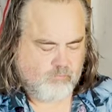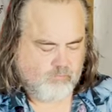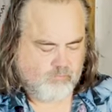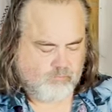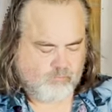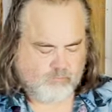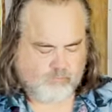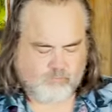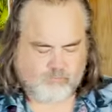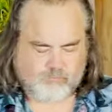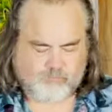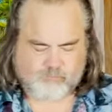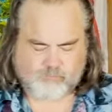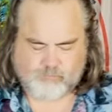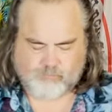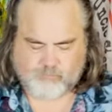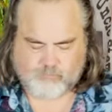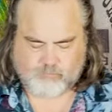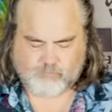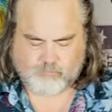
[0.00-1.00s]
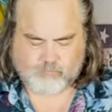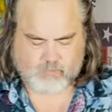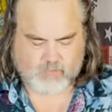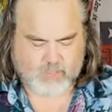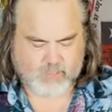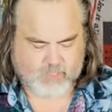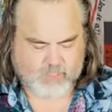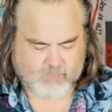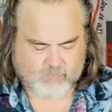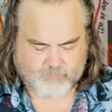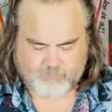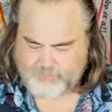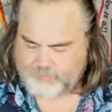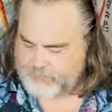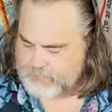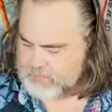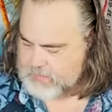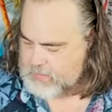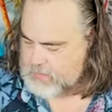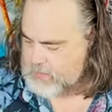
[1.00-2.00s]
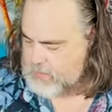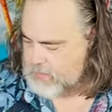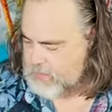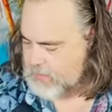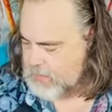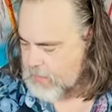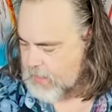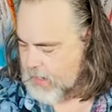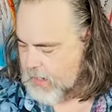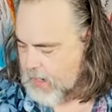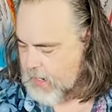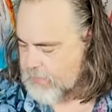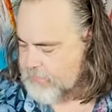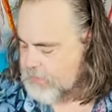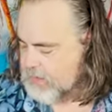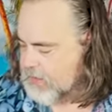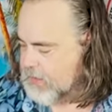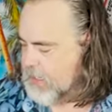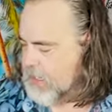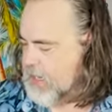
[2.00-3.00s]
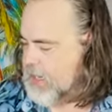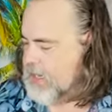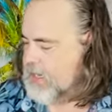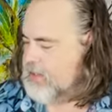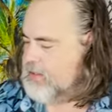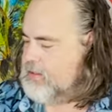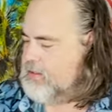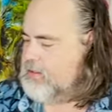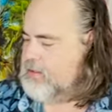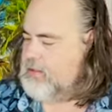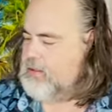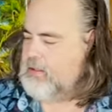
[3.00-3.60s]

Mmm. yeah. I'm going to add